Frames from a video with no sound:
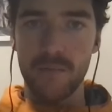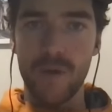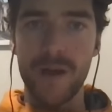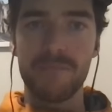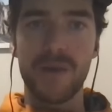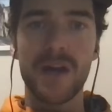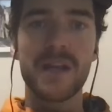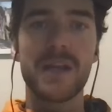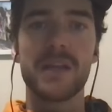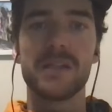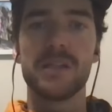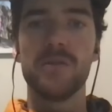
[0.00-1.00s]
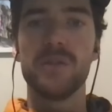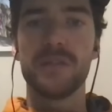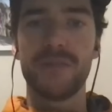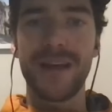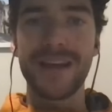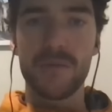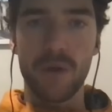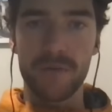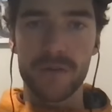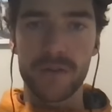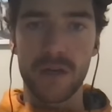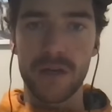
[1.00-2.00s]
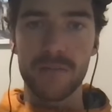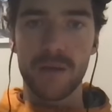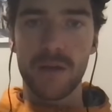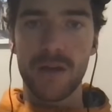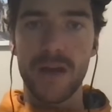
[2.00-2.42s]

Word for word: When money is losing value over time,